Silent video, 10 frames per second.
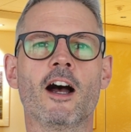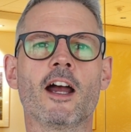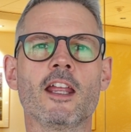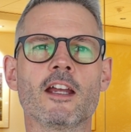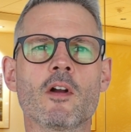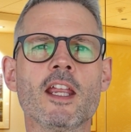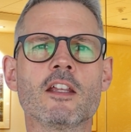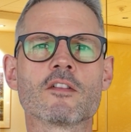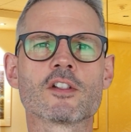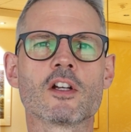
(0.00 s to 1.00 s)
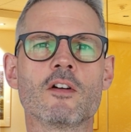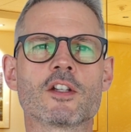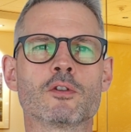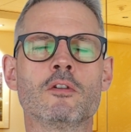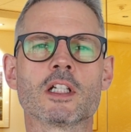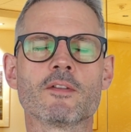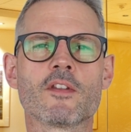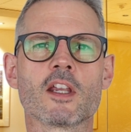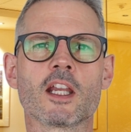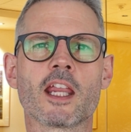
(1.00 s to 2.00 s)
about 8 years ago, I sold
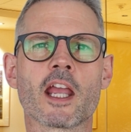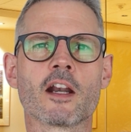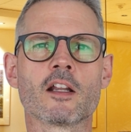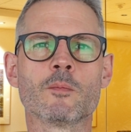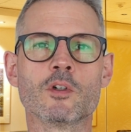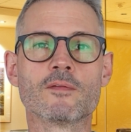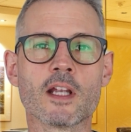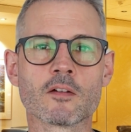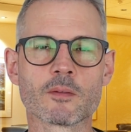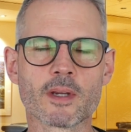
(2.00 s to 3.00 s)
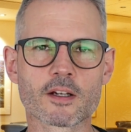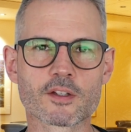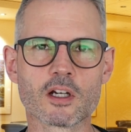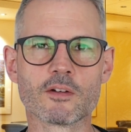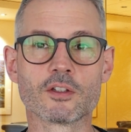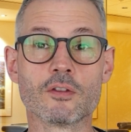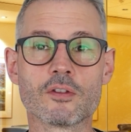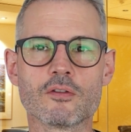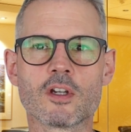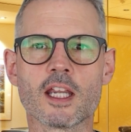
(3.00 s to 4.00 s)
everything in Canada, moved down to Mexico with 2
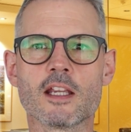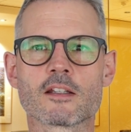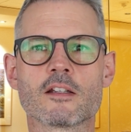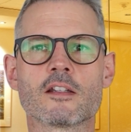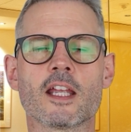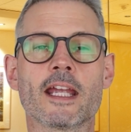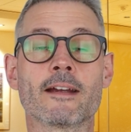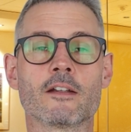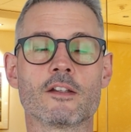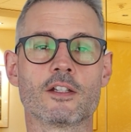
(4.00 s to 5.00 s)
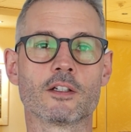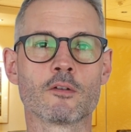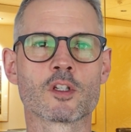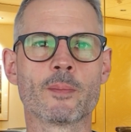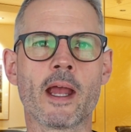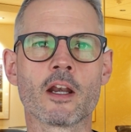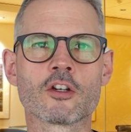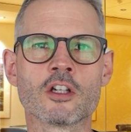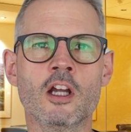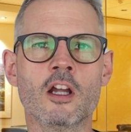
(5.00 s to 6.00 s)
suitcases and 0
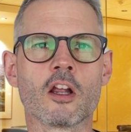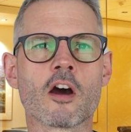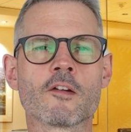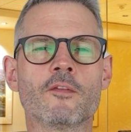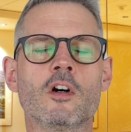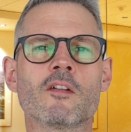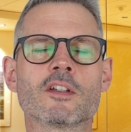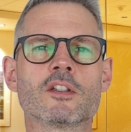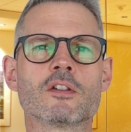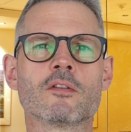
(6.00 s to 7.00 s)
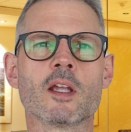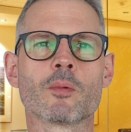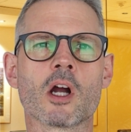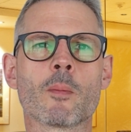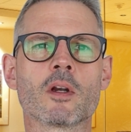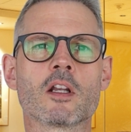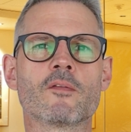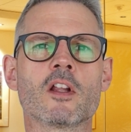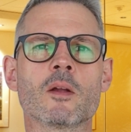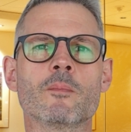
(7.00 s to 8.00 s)
Spanish. Got involved into a property
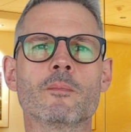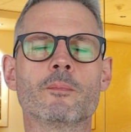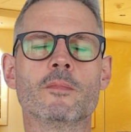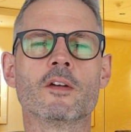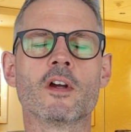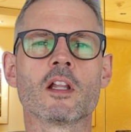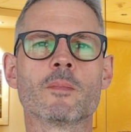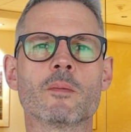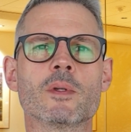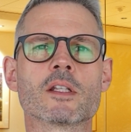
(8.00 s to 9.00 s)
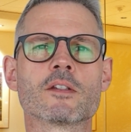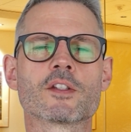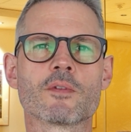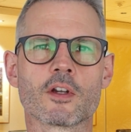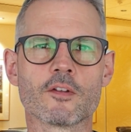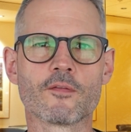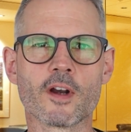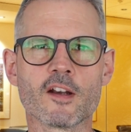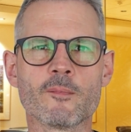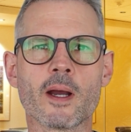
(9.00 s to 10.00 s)
development business with a good
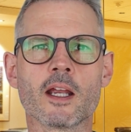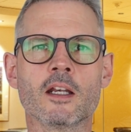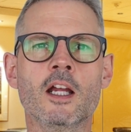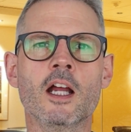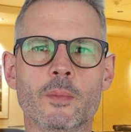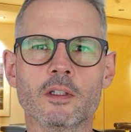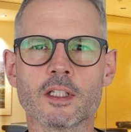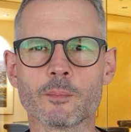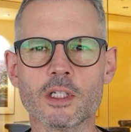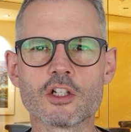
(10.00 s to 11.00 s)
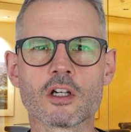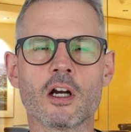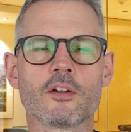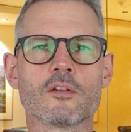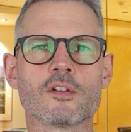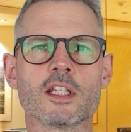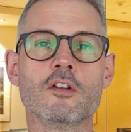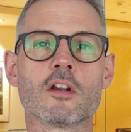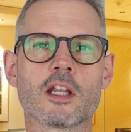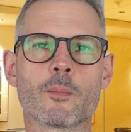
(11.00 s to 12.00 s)
friend of mine, building beach condos in the
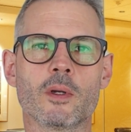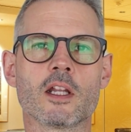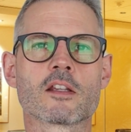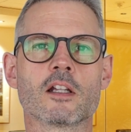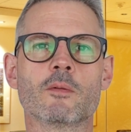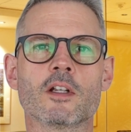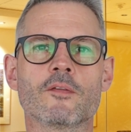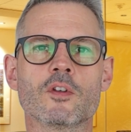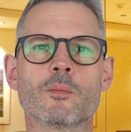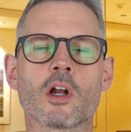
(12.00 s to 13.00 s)
Yucatan Peninsula. We did a few